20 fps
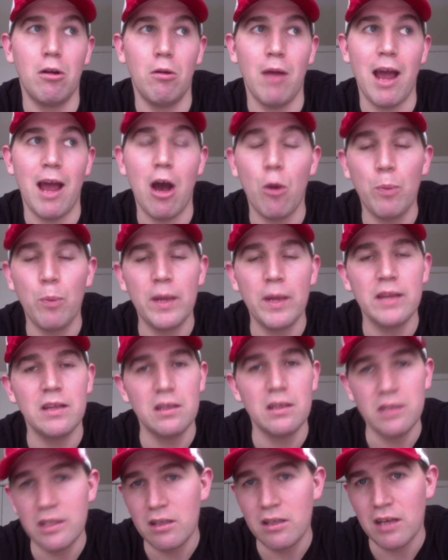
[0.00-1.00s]
helping the
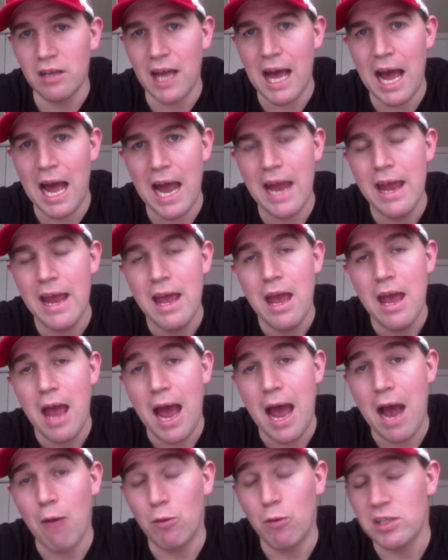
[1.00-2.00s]
little guy,
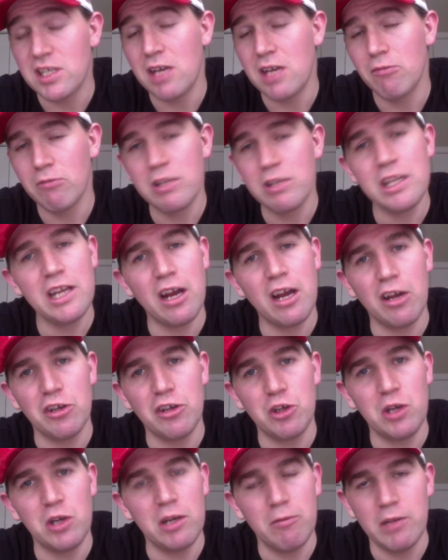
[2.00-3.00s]
which they really are
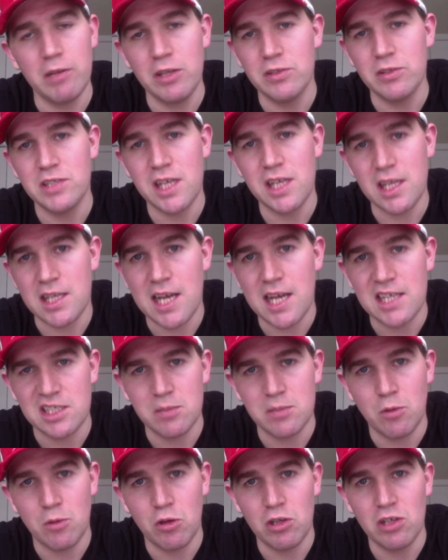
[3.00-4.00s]
doing when you see the
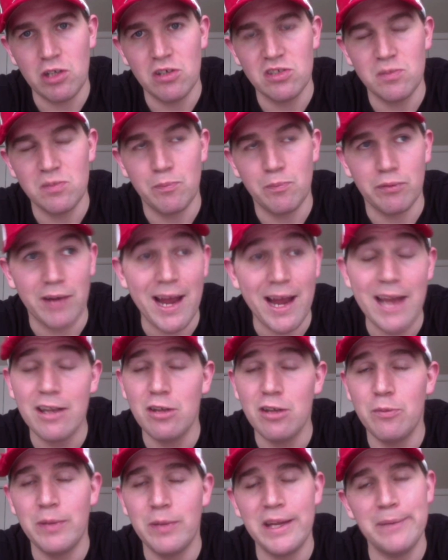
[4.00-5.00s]
testimonials. Brand
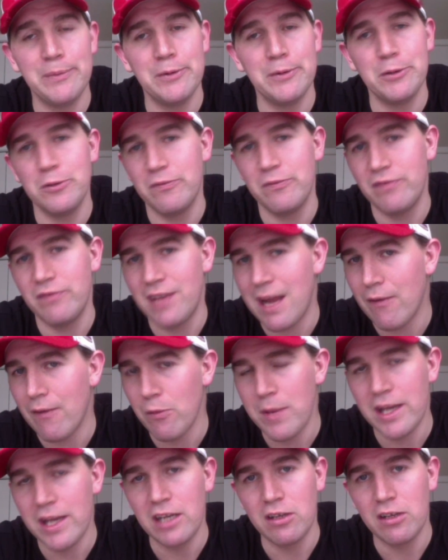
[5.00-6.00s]
new people who've
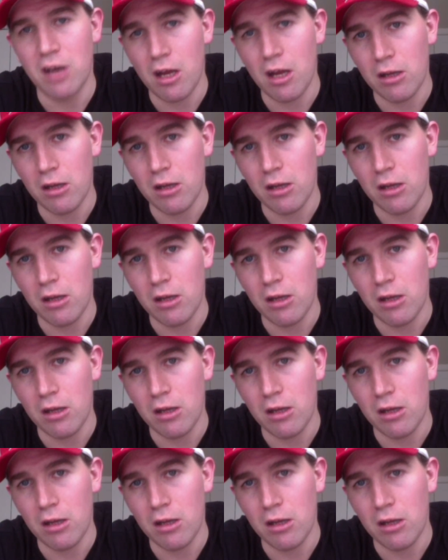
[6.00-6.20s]
never made $1